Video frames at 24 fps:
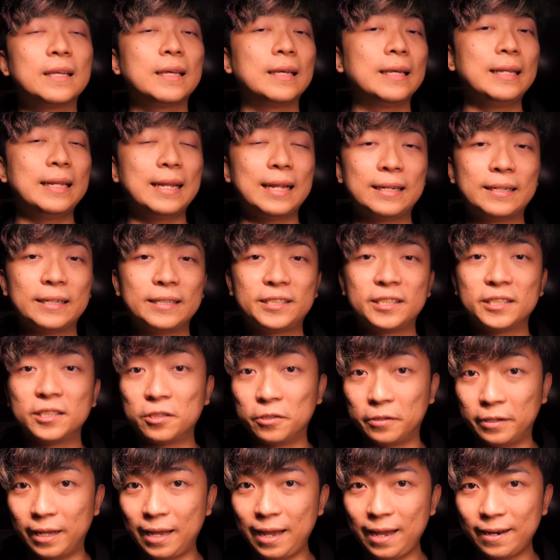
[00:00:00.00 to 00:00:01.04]
In addition
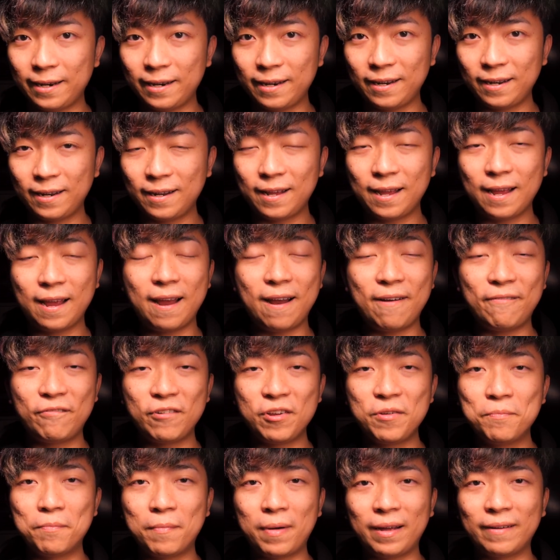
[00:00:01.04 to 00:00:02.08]
to that,
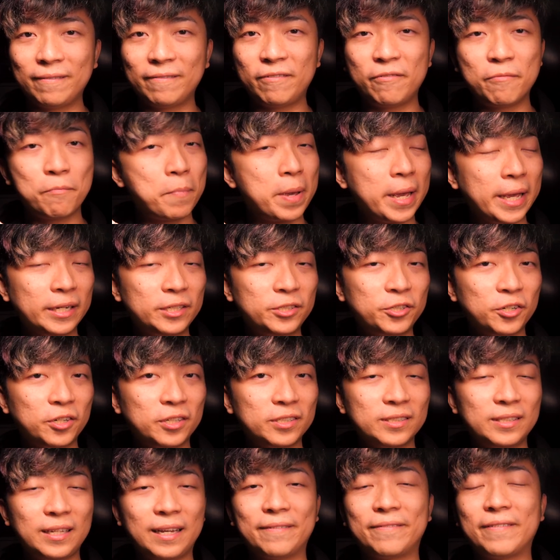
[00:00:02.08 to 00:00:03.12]
every month
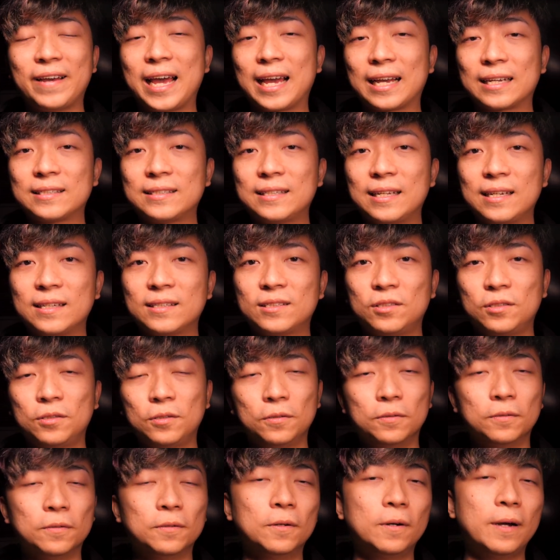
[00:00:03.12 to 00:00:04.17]
patrons have access
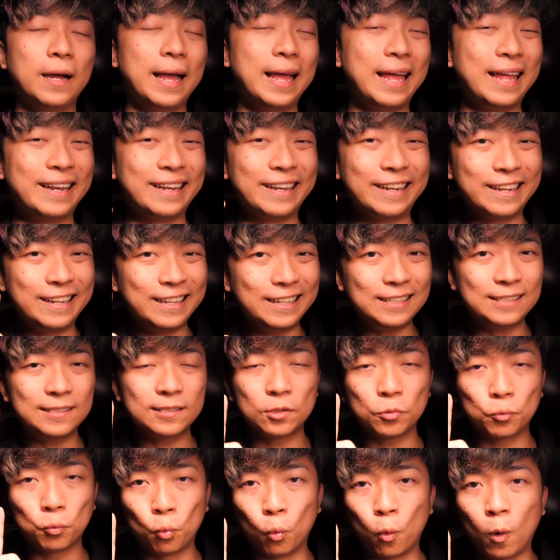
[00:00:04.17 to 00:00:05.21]
to at
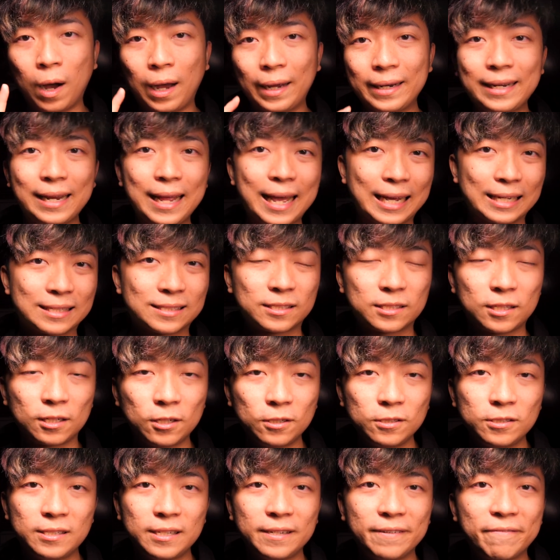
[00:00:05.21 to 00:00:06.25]
least one
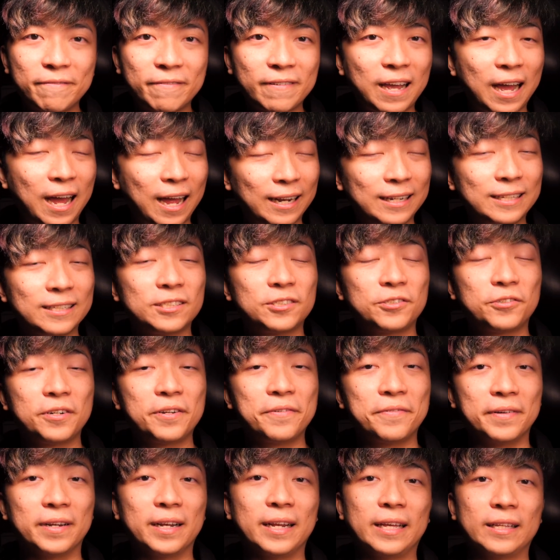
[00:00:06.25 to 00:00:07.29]
exclusive
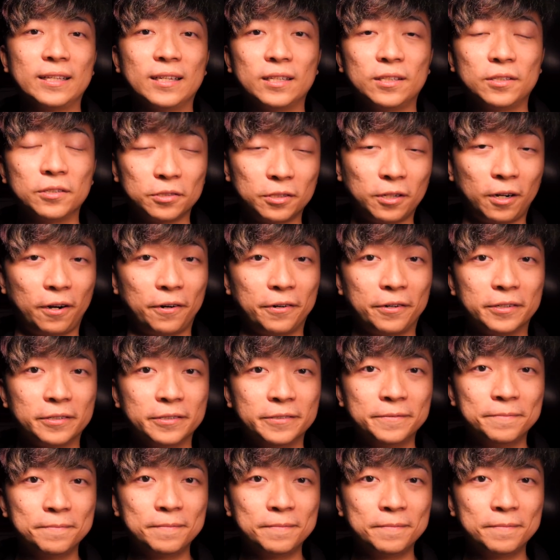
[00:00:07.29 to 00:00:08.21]
cardistry related tutorial.